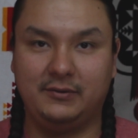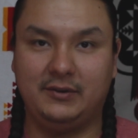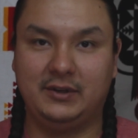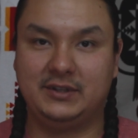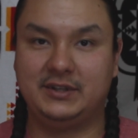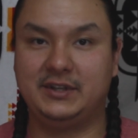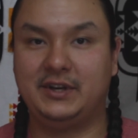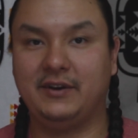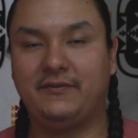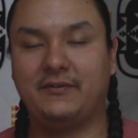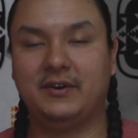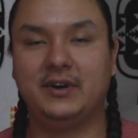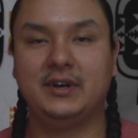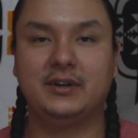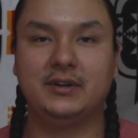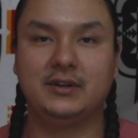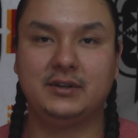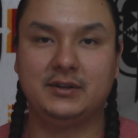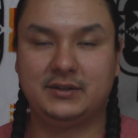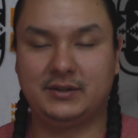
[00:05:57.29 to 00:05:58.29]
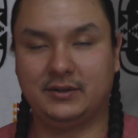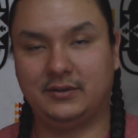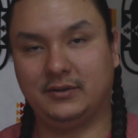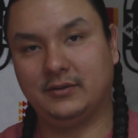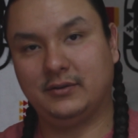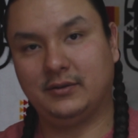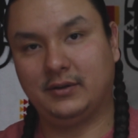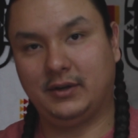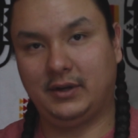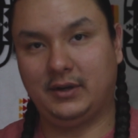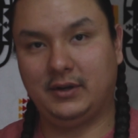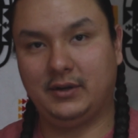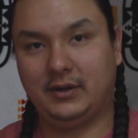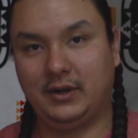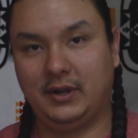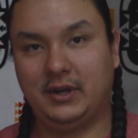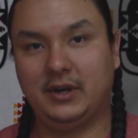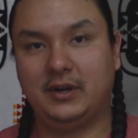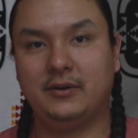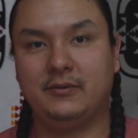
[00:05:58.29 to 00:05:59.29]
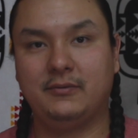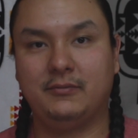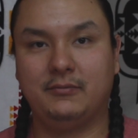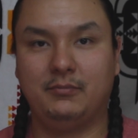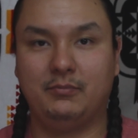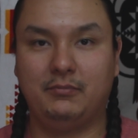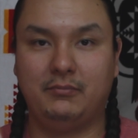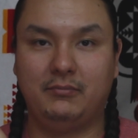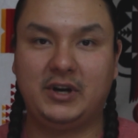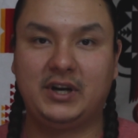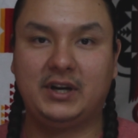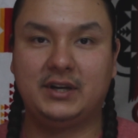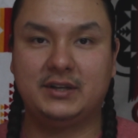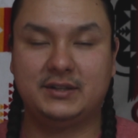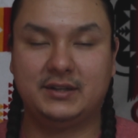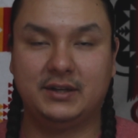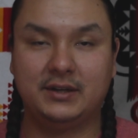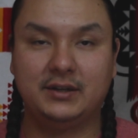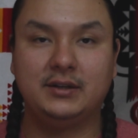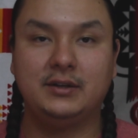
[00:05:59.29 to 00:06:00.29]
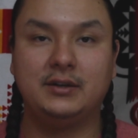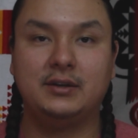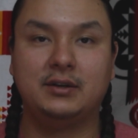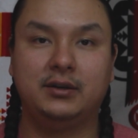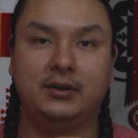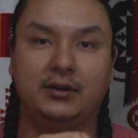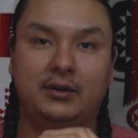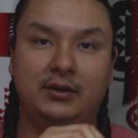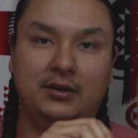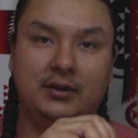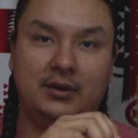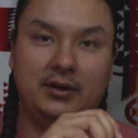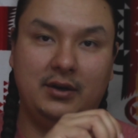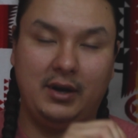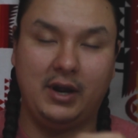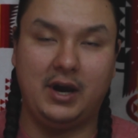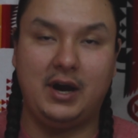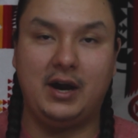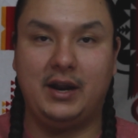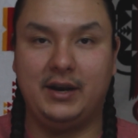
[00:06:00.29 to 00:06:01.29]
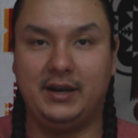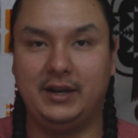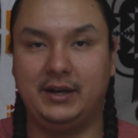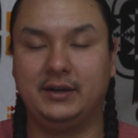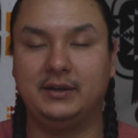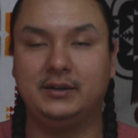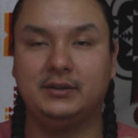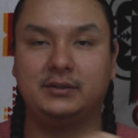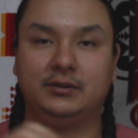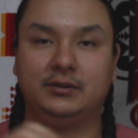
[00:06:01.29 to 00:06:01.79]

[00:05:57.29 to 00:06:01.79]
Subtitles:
It's different. So G, muksen, nanin.